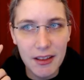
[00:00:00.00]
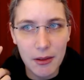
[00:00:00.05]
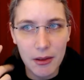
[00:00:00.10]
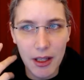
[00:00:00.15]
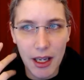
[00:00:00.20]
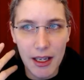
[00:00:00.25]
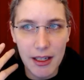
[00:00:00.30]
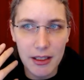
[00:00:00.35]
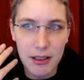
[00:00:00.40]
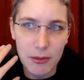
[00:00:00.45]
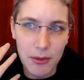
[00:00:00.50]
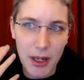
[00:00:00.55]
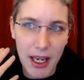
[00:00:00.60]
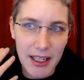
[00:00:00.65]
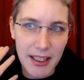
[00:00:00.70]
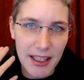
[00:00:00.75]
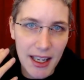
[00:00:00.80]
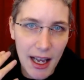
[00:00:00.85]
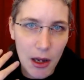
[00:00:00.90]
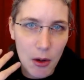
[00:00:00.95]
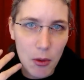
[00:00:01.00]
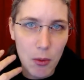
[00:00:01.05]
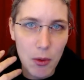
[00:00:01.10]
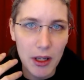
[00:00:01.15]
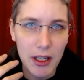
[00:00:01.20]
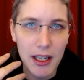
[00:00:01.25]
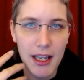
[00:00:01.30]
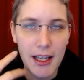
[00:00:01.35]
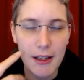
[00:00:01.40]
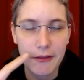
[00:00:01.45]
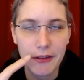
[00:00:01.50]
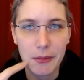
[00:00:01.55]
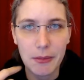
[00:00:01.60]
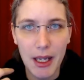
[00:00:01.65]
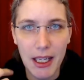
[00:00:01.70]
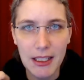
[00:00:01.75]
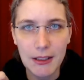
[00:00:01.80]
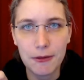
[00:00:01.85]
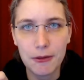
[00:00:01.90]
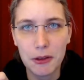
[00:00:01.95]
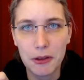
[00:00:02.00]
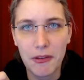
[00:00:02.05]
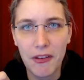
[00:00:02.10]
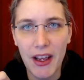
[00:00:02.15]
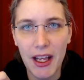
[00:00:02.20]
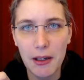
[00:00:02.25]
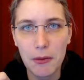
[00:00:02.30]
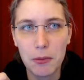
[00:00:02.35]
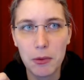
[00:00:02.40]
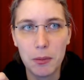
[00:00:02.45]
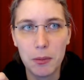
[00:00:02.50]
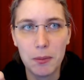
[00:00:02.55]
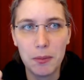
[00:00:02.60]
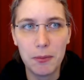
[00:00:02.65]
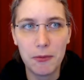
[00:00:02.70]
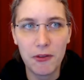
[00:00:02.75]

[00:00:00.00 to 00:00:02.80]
I right now what I have in mind for that would